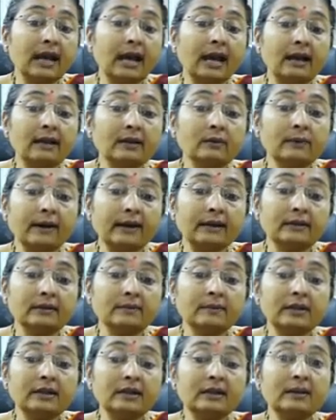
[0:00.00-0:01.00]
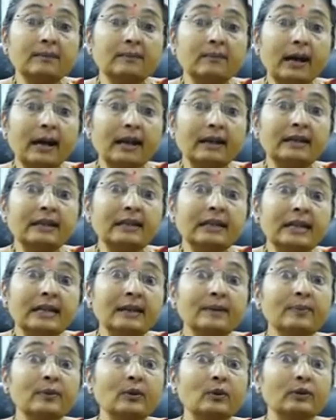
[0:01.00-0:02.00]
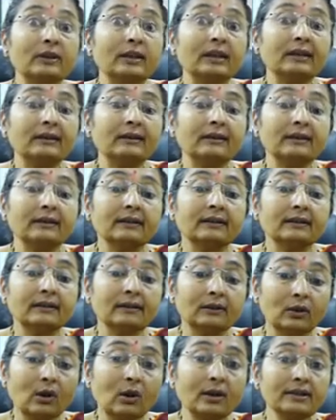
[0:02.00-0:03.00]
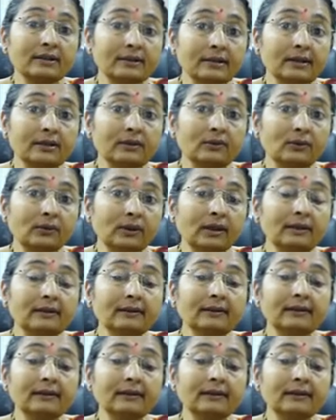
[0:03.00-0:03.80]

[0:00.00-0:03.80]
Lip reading: and vitamin D binding protein lost in urine.